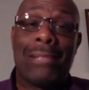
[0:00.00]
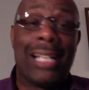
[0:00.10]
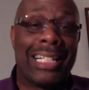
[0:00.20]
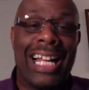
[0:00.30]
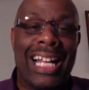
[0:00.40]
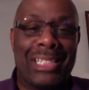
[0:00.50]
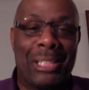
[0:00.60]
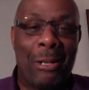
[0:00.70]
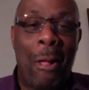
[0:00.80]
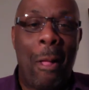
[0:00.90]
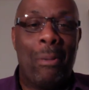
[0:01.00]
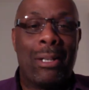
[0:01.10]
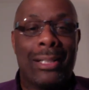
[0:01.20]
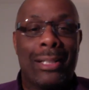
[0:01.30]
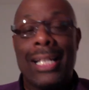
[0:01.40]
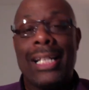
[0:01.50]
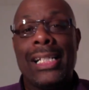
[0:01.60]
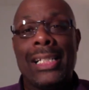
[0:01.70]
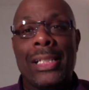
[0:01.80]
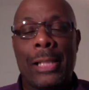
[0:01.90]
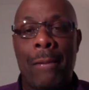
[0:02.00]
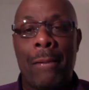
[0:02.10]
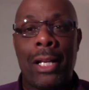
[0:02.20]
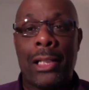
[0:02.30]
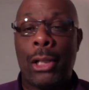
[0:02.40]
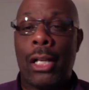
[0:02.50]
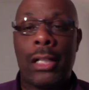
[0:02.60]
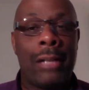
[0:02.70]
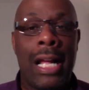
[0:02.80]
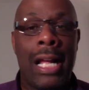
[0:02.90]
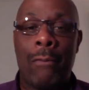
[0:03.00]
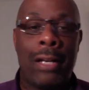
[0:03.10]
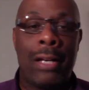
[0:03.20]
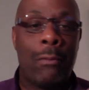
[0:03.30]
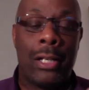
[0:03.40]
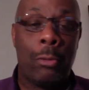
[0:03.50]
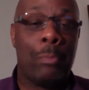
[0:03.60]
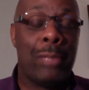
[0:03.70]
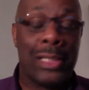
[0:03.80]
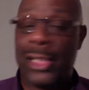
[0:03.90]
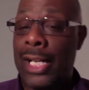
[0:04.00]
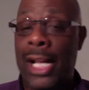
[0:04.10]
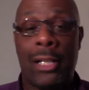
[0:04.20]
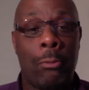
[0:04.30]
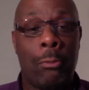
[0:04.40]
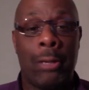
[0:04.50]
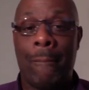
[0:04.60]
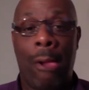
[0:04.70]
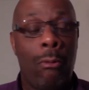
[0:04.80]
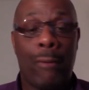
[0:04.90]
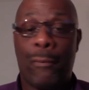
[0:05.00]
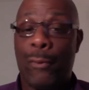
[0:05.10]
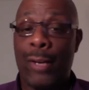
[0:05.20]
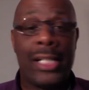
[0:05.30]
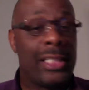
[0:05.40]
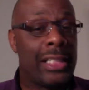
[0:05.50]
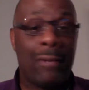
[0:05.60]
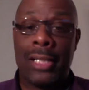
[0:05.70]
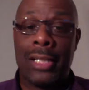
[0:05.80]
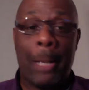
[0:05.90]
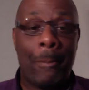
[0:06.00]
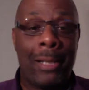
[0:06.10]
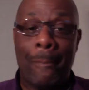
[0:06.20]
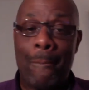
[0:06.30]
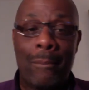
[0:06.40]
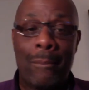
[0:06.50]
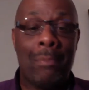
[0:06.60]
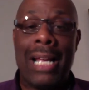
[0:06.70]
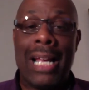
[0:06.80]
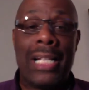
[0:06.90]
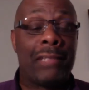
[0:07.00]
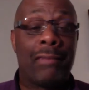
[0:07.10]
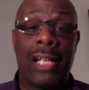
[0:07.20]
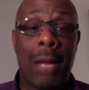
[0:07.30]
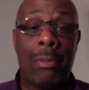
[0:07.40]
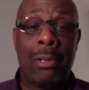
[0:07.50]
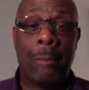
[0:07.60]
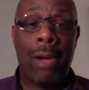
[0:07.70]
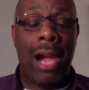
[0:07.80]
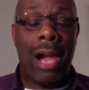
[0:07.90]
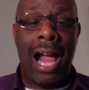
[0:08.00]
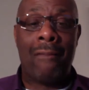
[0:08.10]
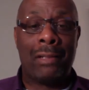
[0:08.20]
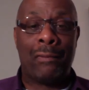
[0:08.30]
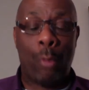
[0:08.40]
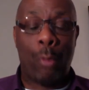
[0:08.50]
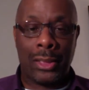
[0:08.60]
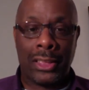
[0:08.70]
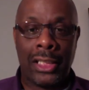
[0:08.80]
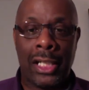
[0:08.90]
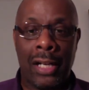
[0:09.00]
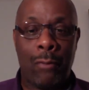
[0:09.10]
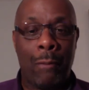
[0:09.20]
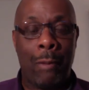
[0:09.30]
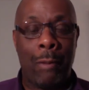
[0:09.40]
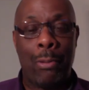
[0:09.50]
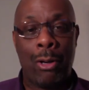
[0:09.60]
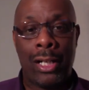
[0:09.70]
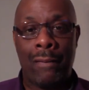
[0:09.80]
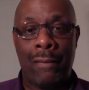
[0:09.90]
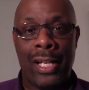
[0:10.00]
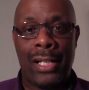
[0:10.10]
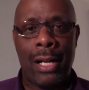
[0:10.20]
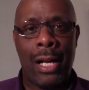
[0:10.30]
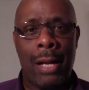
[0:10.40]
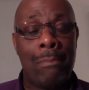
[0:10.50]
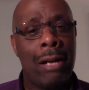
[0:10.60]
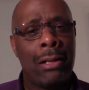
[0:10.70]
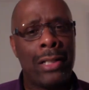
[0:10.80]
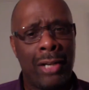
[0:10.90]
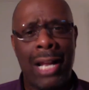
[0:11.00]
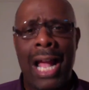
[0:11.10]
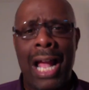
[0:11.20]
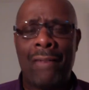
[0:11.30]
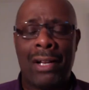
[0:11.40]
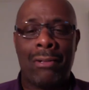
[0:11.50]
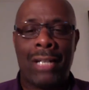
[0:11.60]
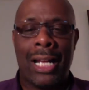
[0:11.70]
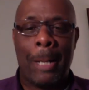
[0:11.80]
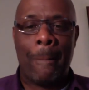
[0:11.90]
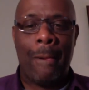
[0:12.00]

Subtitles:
like that. So, but the thing is, and Klarque and I, we do business together. We're friends and everything. But the man is phenomenal. I was fortunate enough. We put on an event about a year and a half ago now,